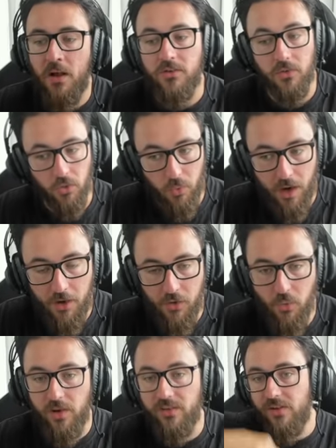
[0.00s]
So look what I
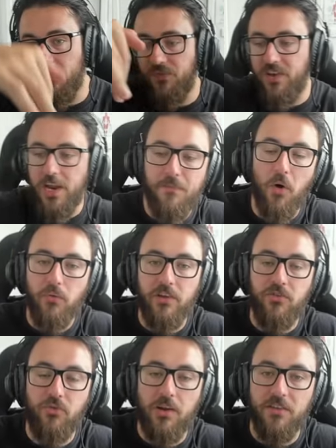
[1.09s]
do. Instead of defaulting
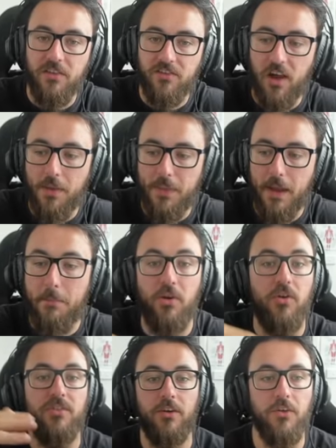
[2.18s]
straight to the side lane
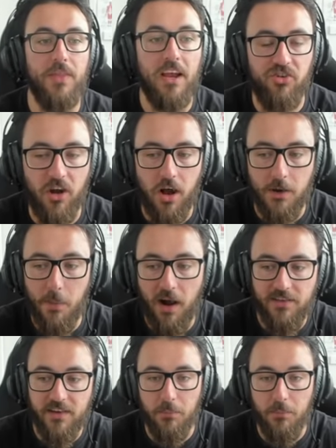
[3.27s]
because I've got that shark mindset,